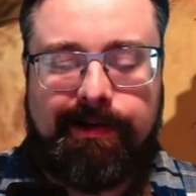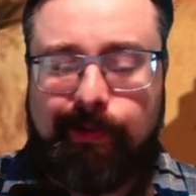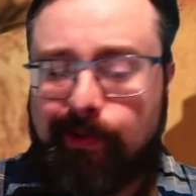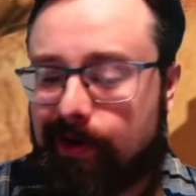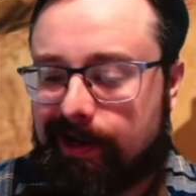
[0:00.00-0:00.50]

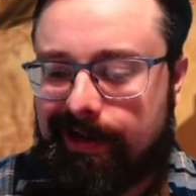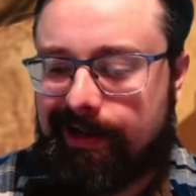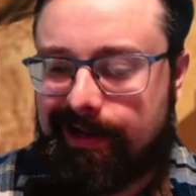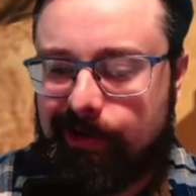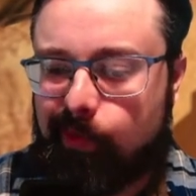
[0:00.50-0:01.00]
Or
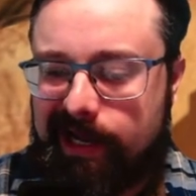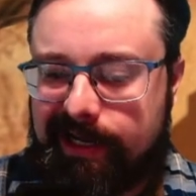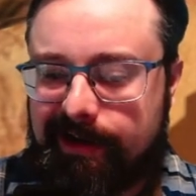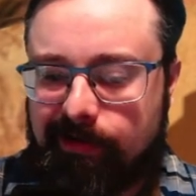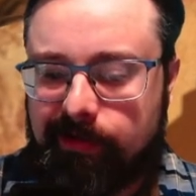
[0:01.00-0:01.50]
a
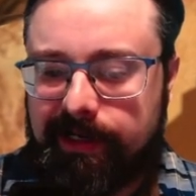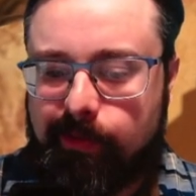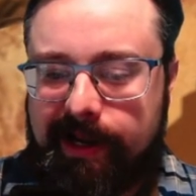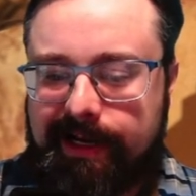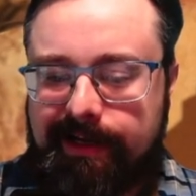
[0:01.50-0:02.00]
really
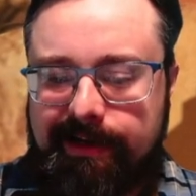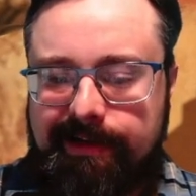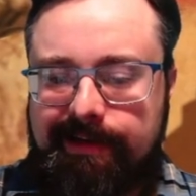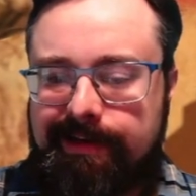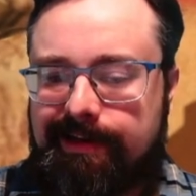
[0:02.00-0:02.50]
awakened.